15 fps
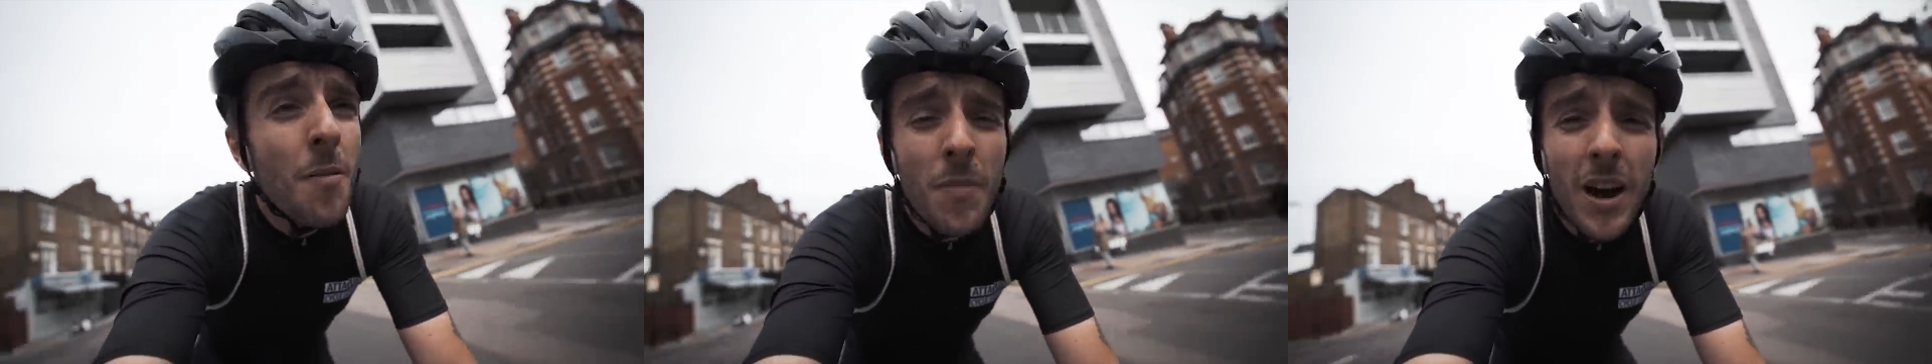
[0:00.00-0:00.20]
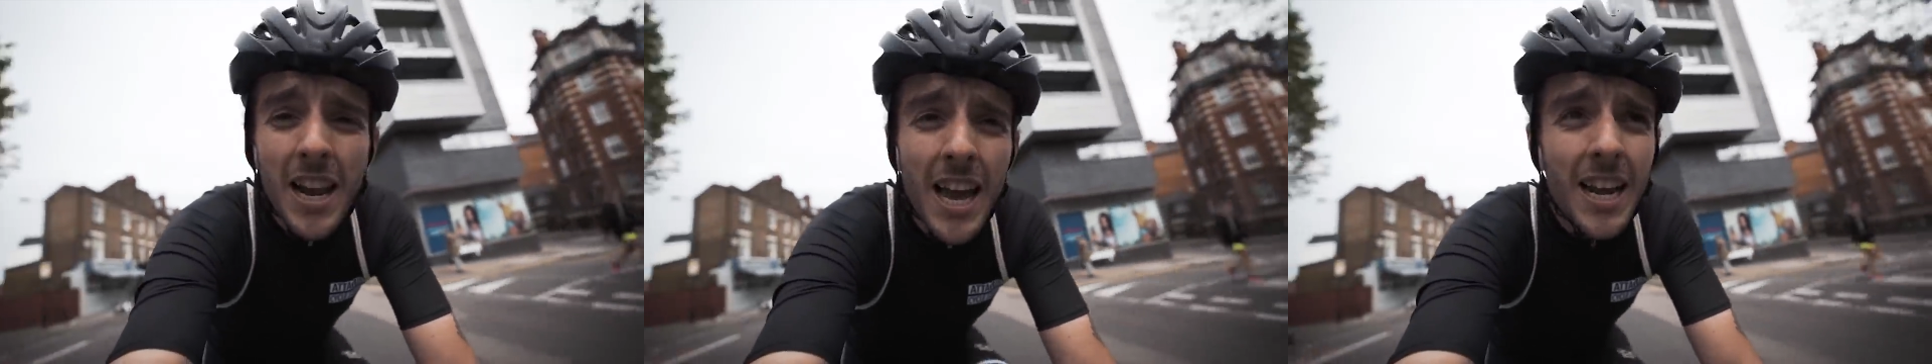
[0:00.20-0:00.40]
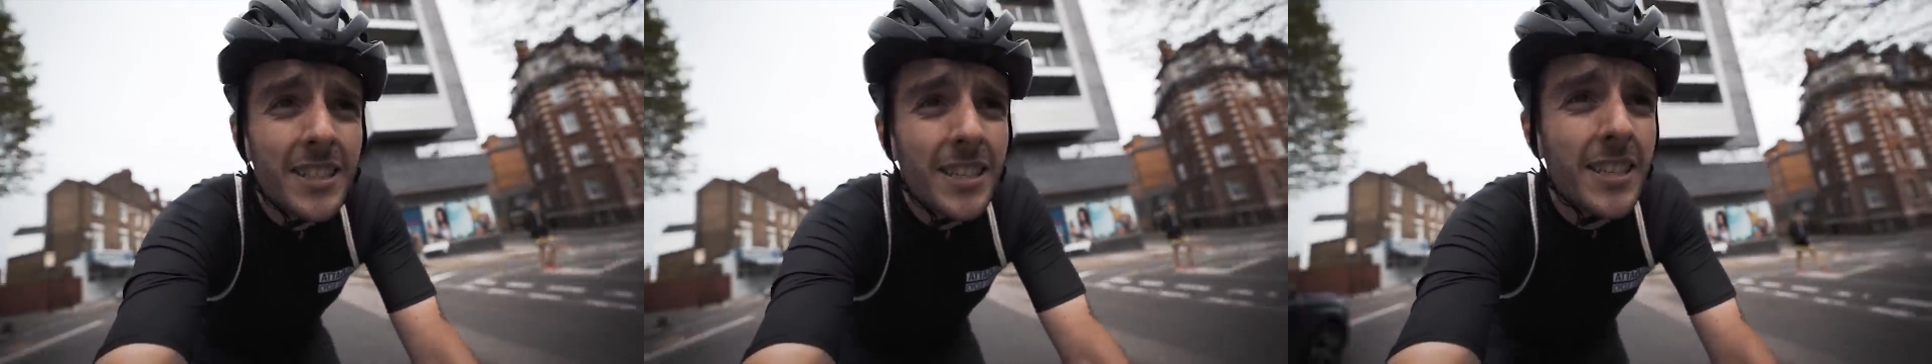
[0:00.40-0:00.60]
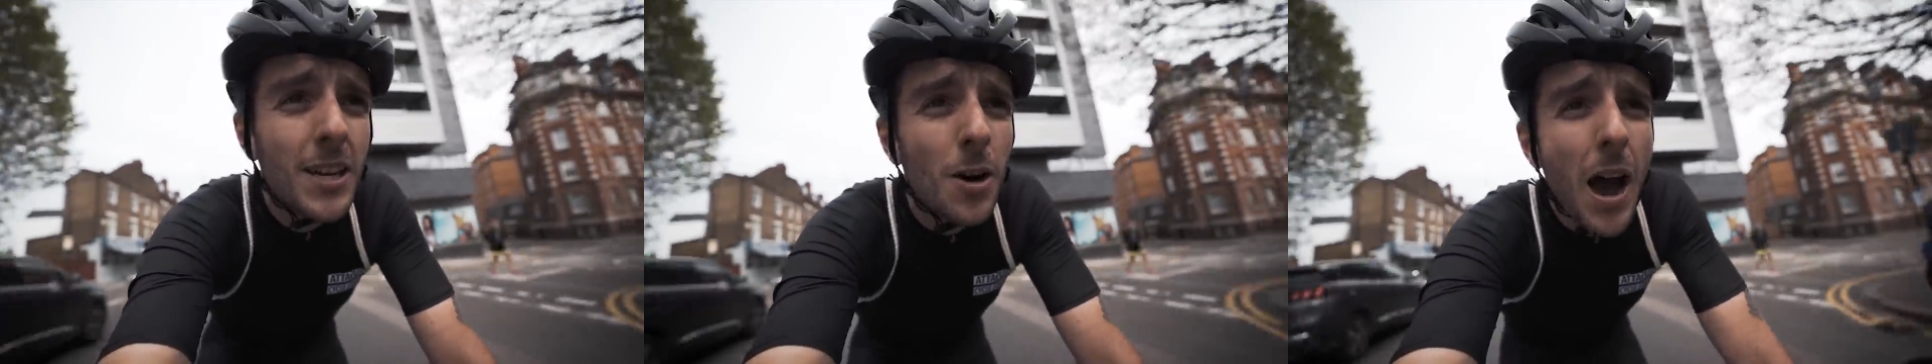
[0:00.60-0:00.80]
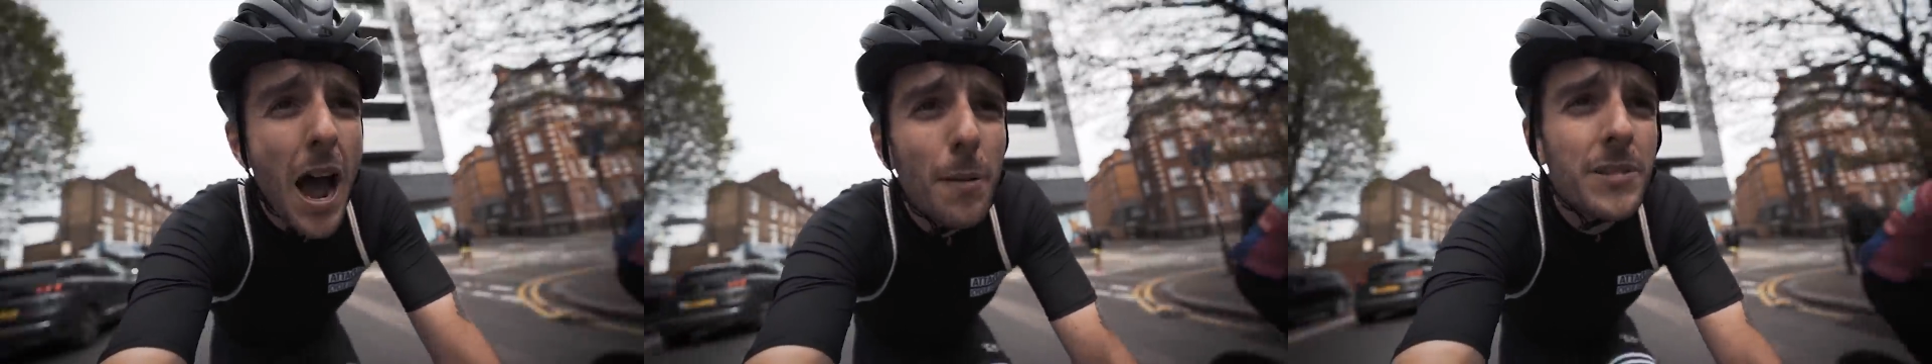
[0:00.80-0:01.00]
my legs are
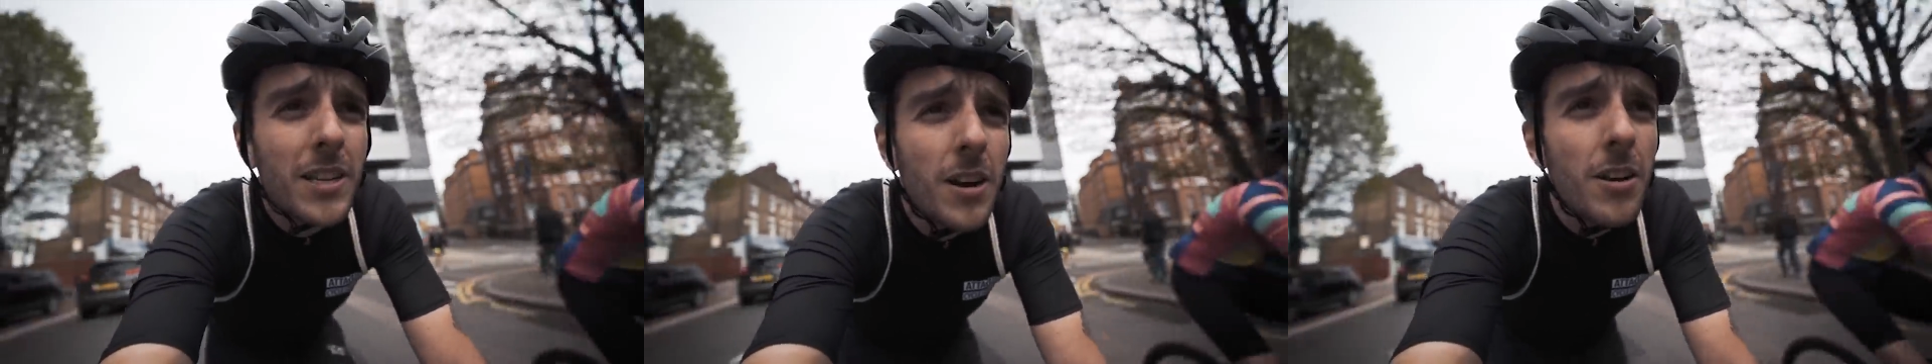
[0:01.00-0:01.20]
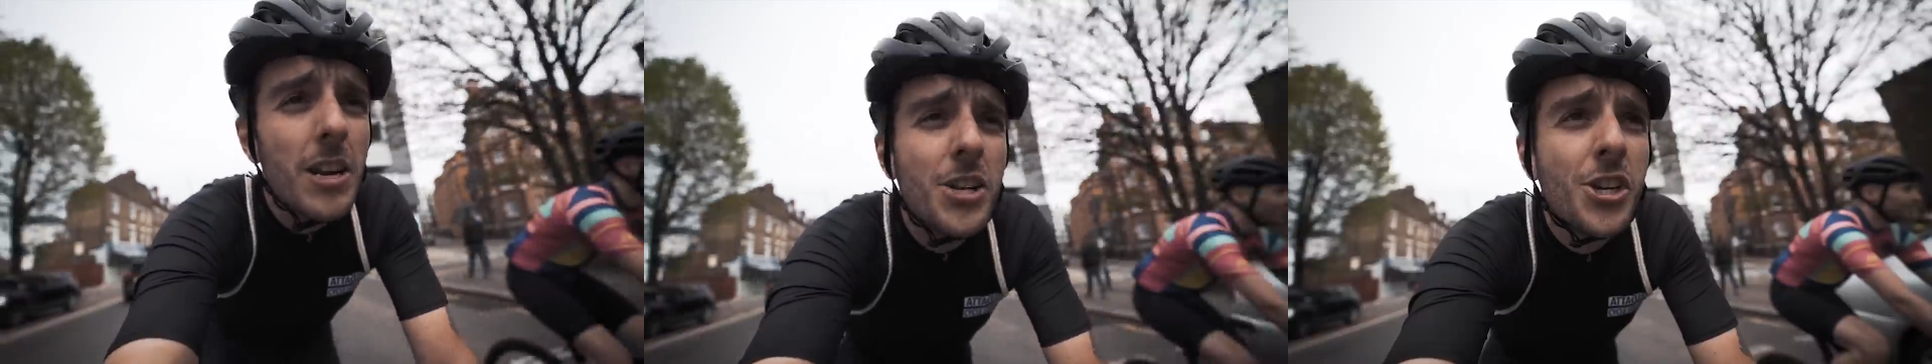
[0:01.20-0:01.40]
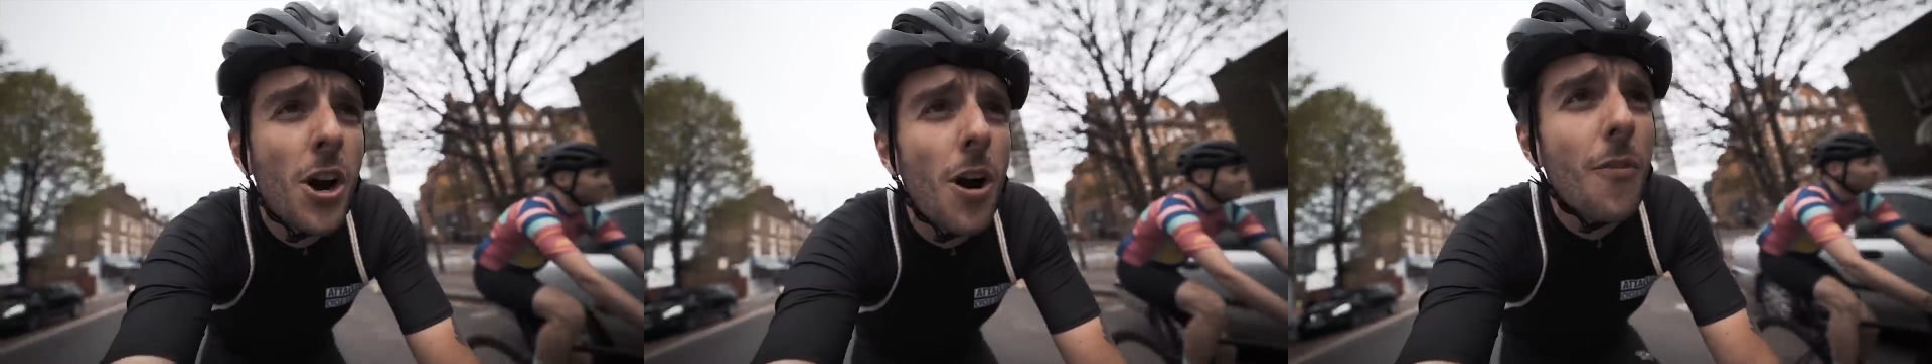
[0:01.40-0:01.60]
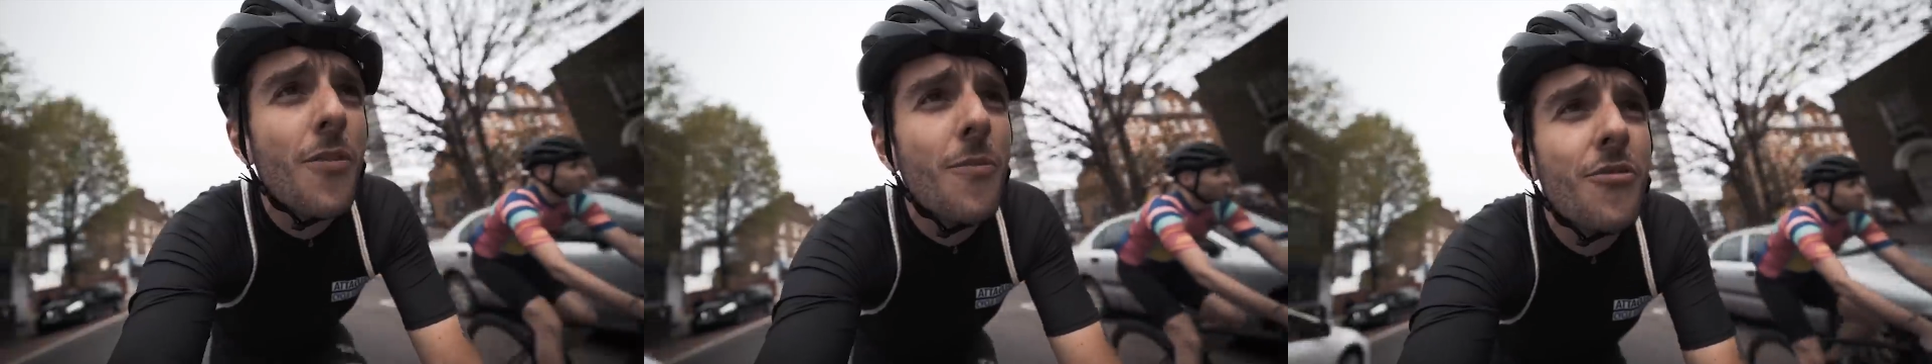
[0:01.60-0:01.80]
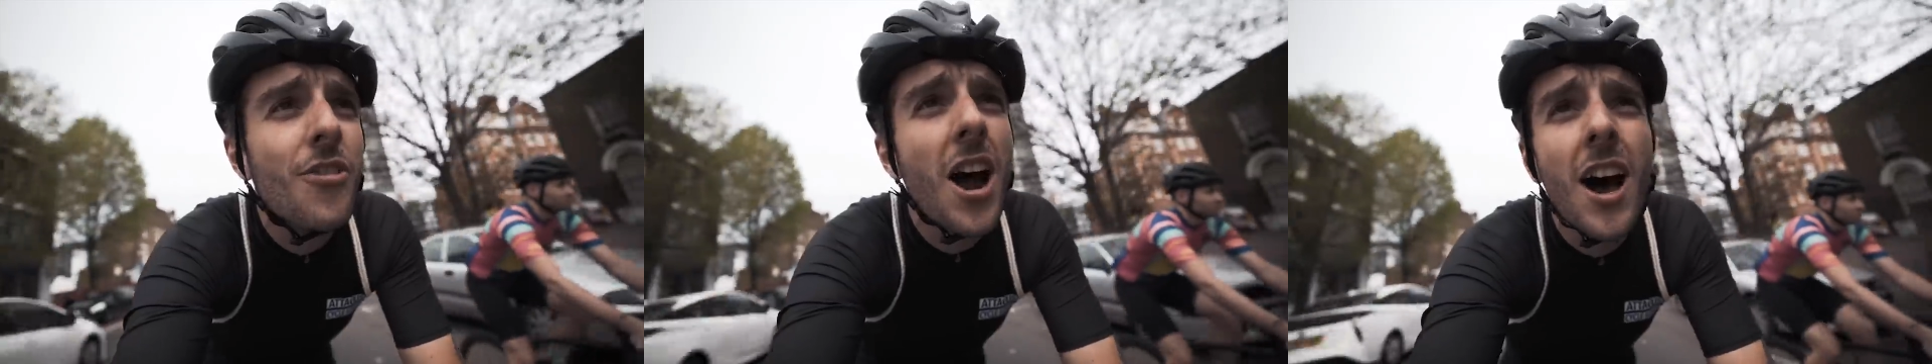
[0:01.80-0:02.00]
still absolutely shot
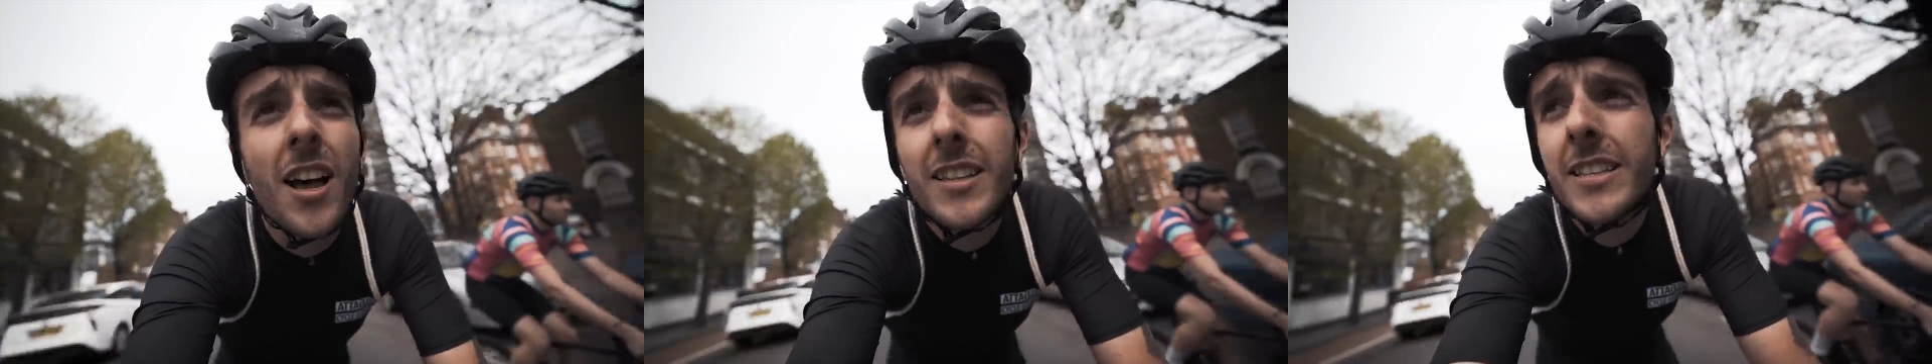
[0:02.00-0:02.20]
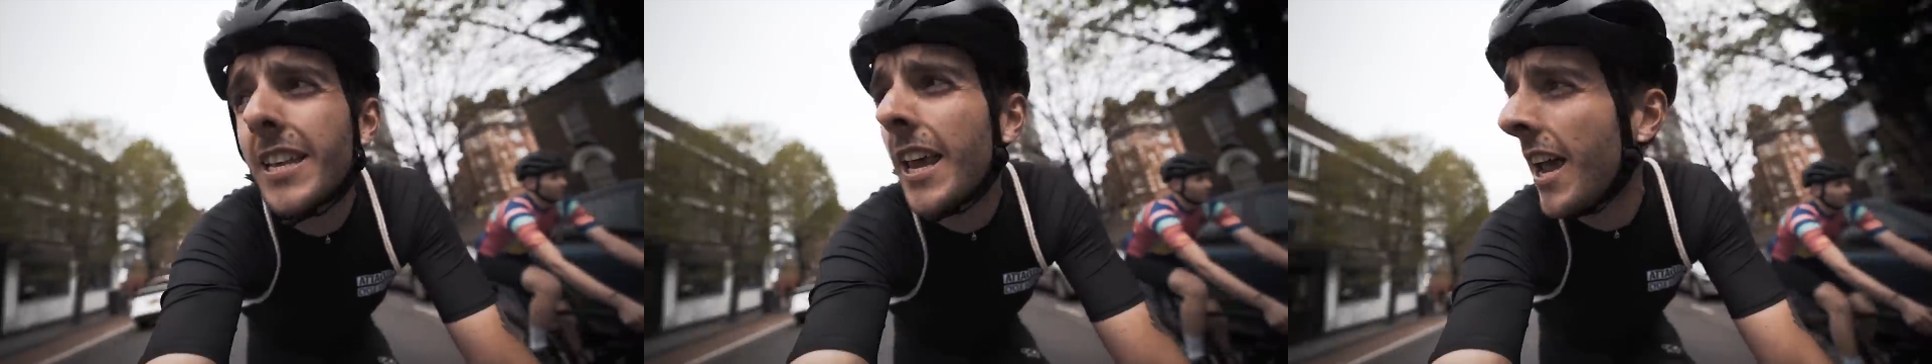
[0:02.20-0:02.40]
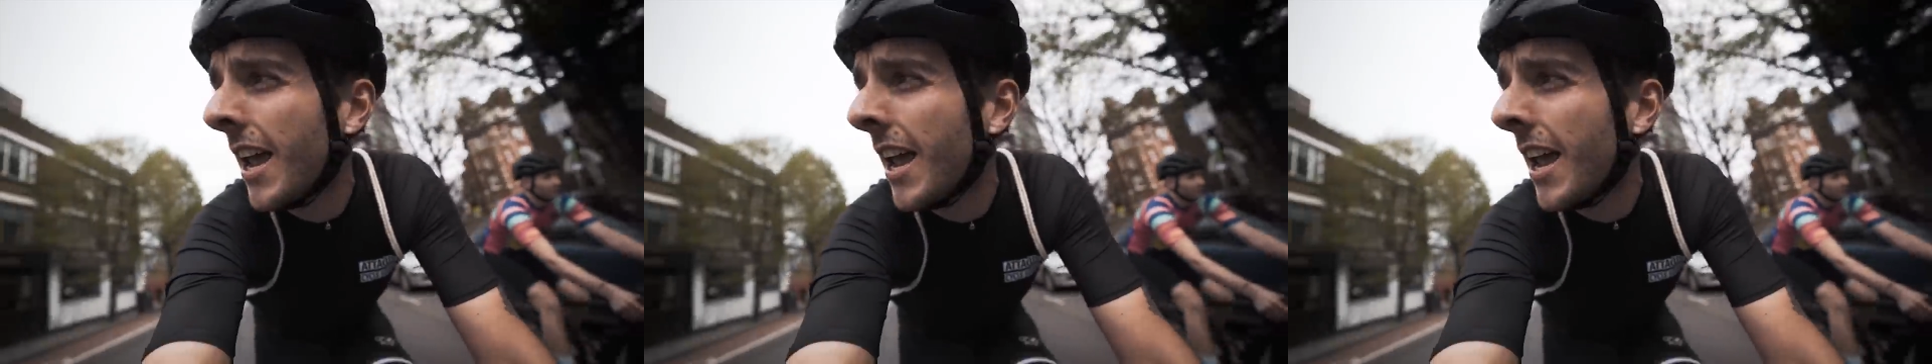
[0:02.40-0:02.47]
from France.